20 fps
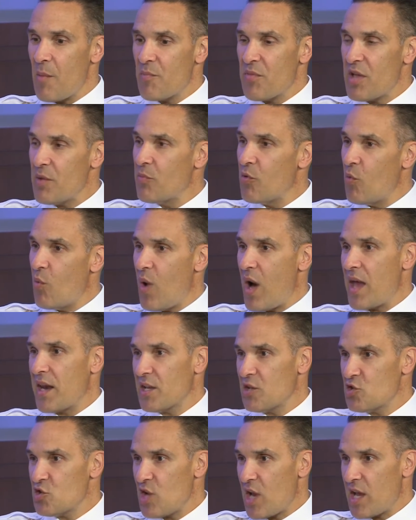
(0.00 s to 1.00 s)
People
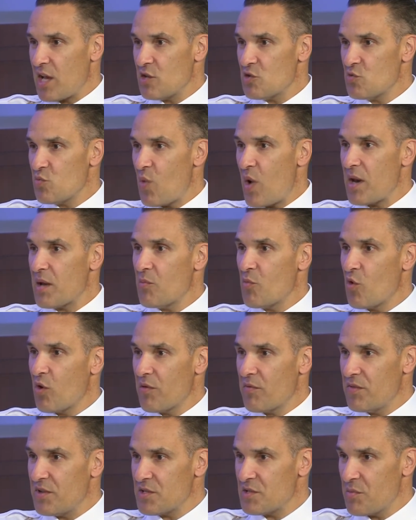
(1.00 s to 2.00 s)
wanting change, wanting
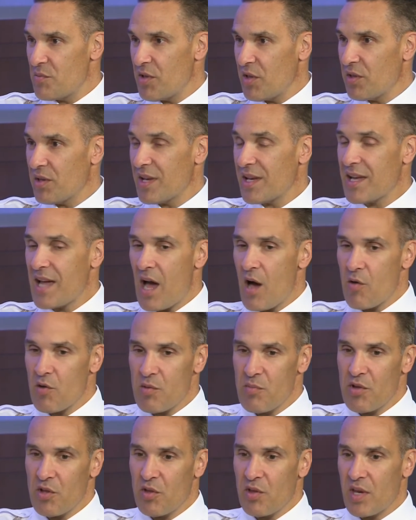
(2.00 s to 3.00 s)
more visibility,
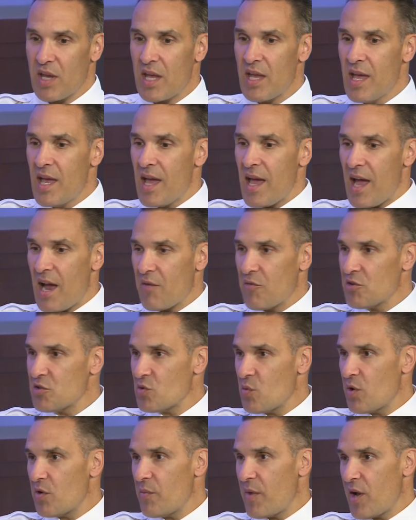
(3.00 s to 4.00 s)
accountability. Every
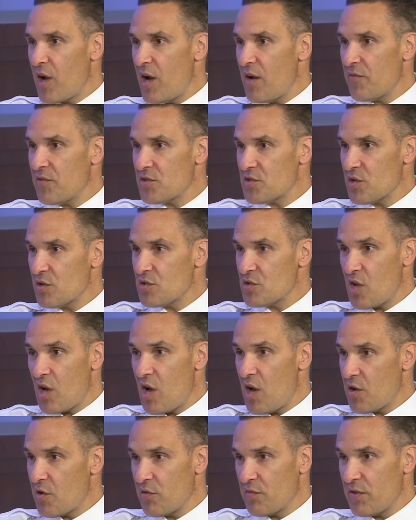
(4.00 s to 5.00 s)
single one of my officers, all
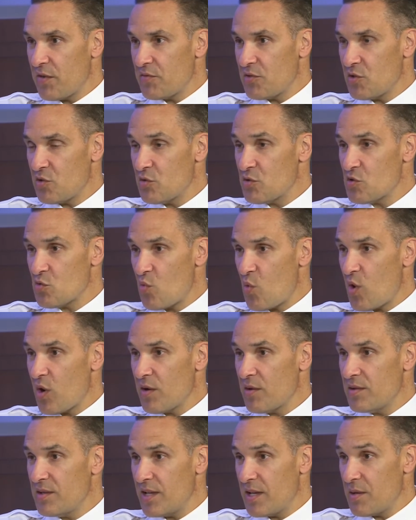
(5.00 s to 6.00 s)
152
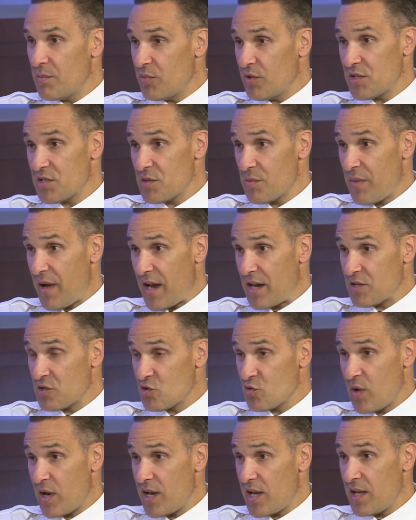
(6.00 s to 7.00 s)
sworn, did implicit bias
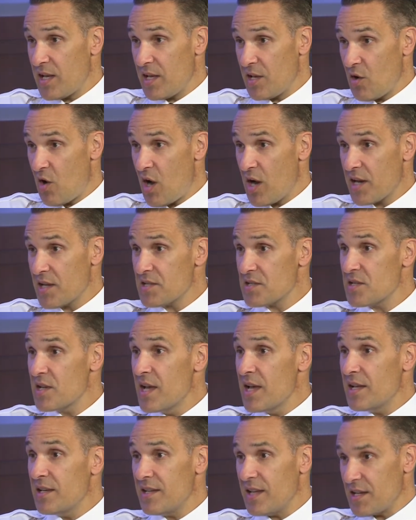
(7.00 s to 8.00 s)
training in August,
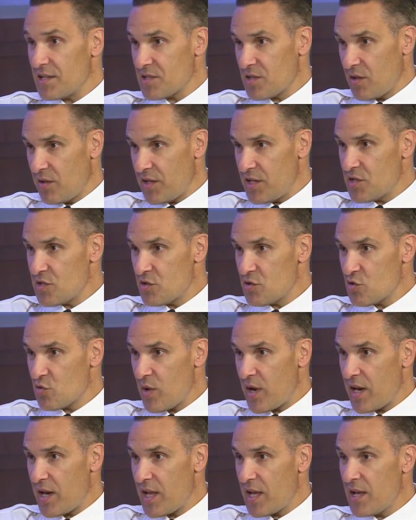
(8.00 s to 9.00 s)
de-escalation
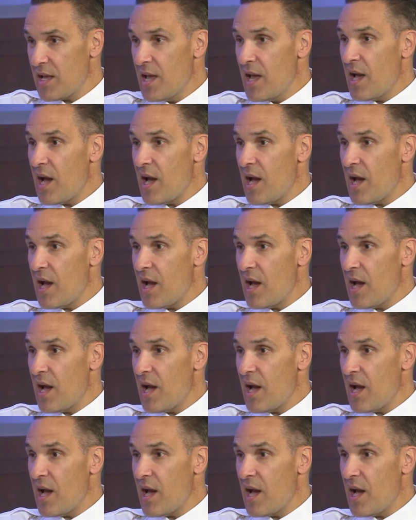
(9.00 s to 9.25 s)
training.